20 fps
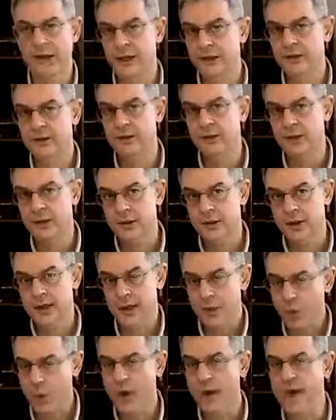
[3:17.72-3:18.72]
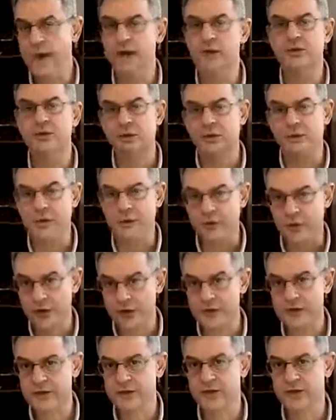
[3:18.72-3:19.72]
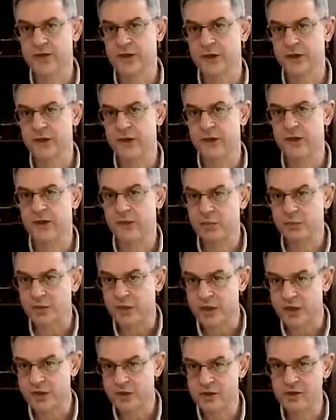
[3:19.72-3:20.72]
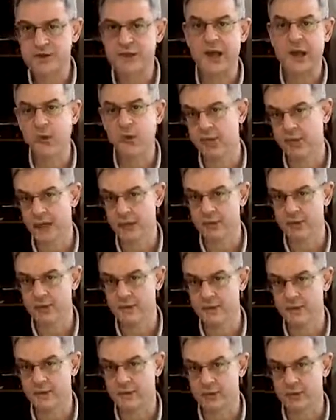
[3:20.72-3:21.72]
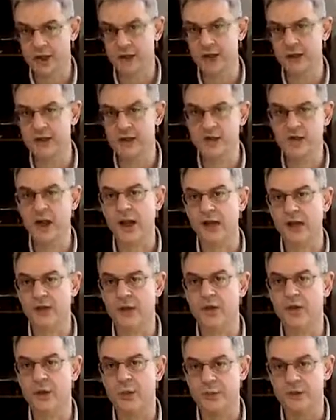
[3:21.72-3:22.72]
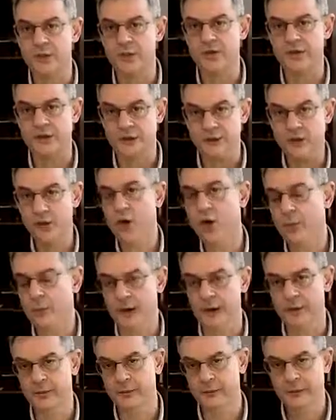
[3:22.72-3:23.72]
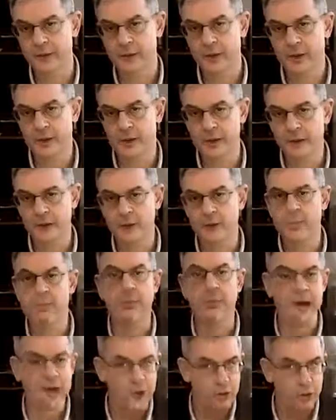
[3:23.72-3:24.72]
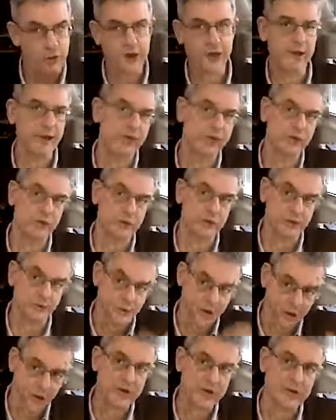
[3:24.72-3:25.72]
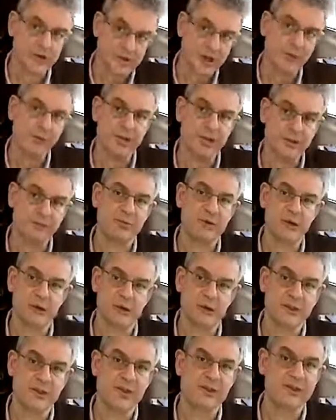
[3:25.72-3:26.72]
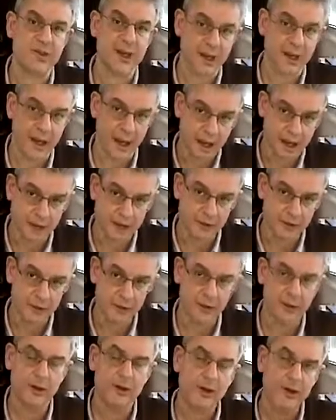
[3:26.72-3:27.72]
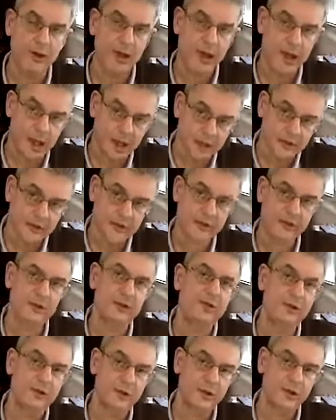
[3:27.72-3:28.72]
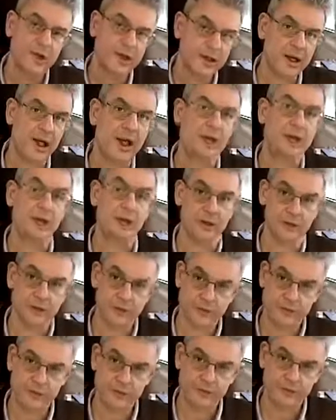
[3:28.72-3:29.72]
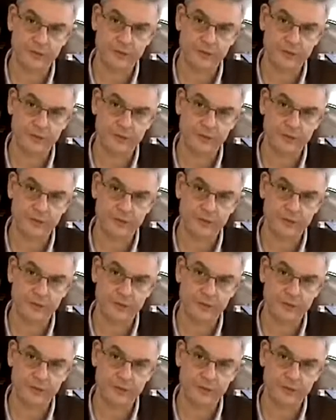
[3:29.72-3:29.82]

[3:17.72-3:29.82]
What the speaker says: and in a way to reverse the pernicious outcomes of early childhood abuse and trauma by going through the very same experiences again as an adult.